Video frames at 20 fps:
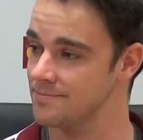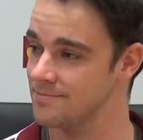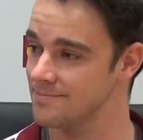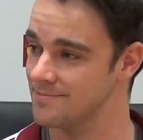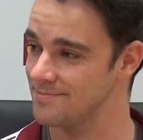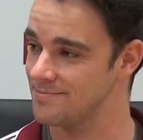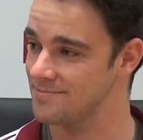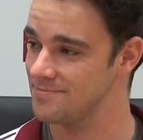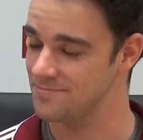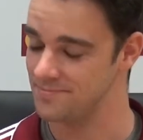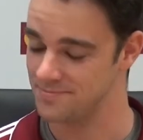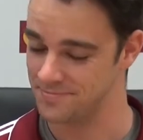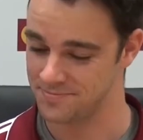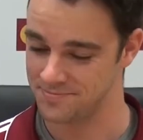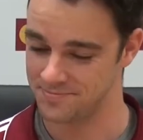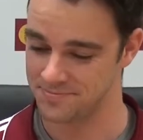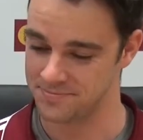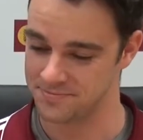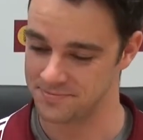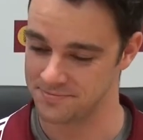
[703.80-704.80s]

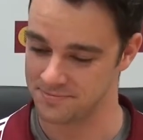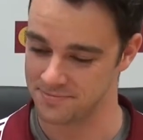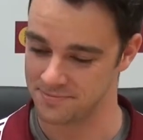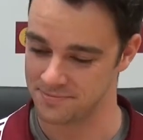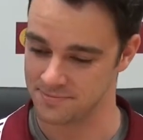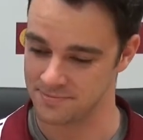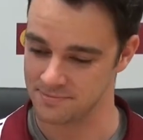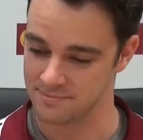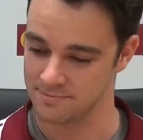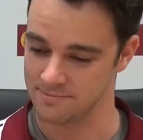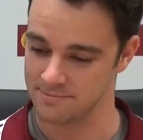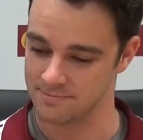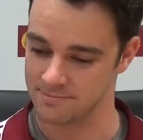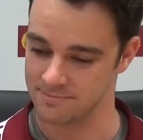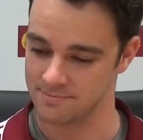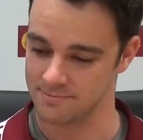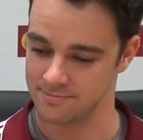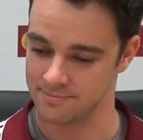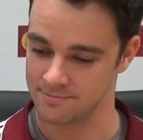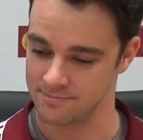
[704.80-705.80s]

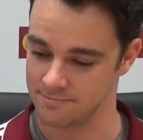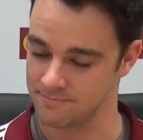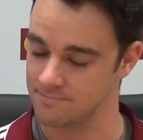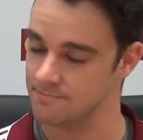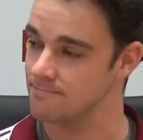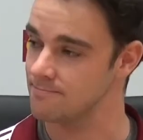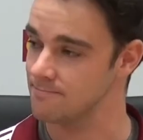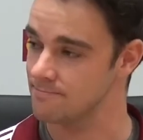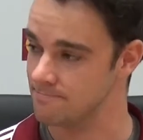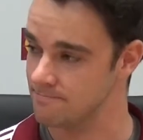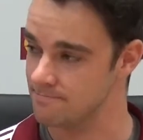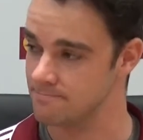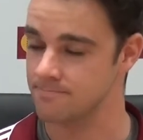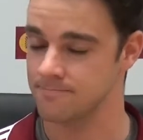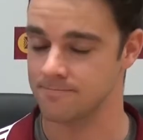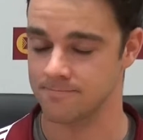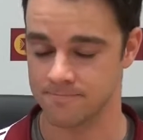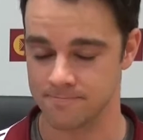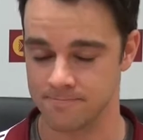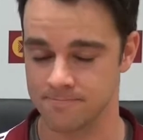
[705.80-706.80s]

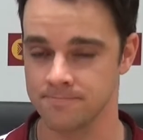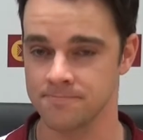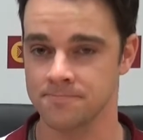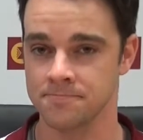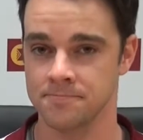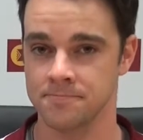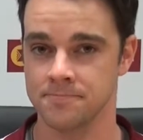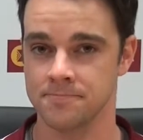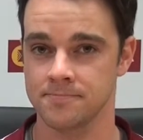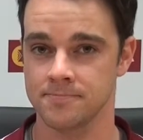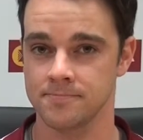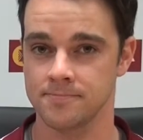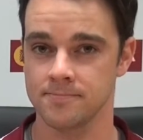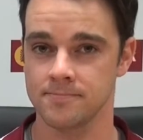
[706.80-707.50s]
No words are spoken by the person on screen.